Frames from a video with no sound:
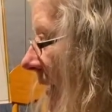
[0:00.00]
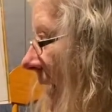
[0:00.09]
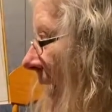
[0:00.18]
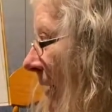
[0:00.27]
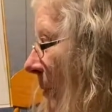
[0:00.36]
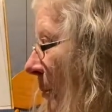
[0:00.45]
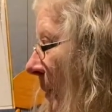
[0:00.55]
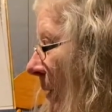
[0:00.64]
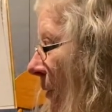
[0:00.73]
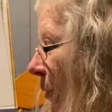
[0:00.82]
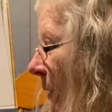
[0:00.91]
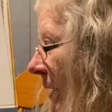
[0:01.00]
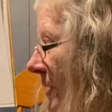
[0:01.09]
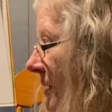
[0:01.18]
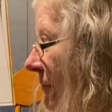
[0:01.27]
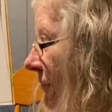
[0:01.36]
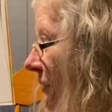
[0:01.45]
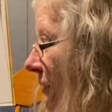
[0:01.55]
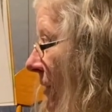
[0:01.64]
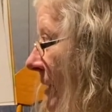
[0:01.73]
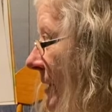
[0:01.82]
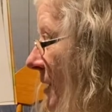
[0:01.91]
and the milkweed's
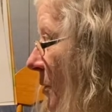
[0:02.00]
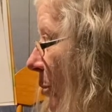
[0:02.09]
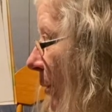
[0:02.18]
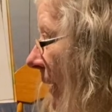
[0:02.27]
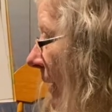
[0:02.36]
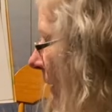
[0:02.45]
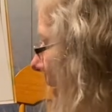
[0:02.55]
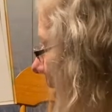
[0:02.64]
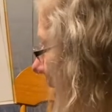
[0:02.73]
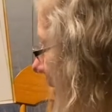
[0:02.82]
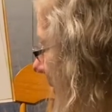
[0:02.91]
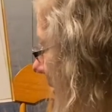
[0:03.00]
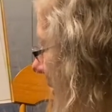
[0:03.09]
first spring leaves